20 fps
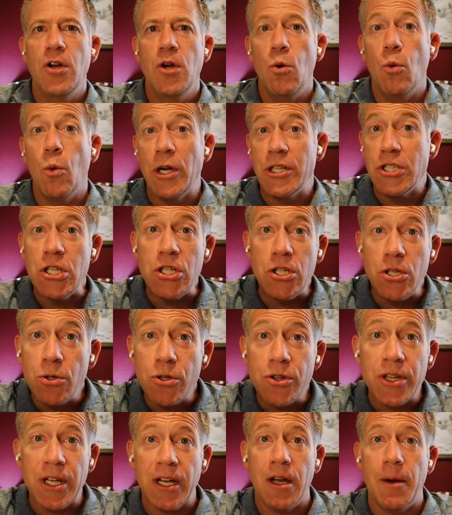What do you
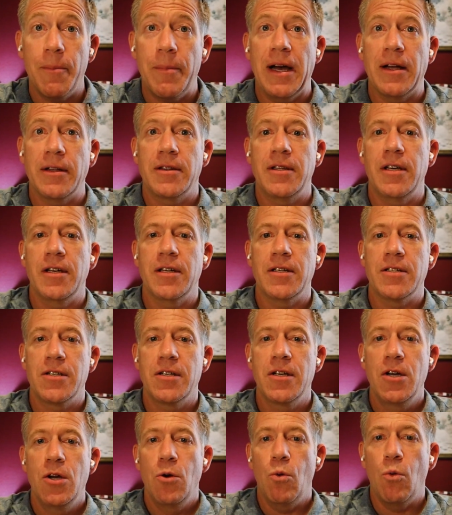think about this?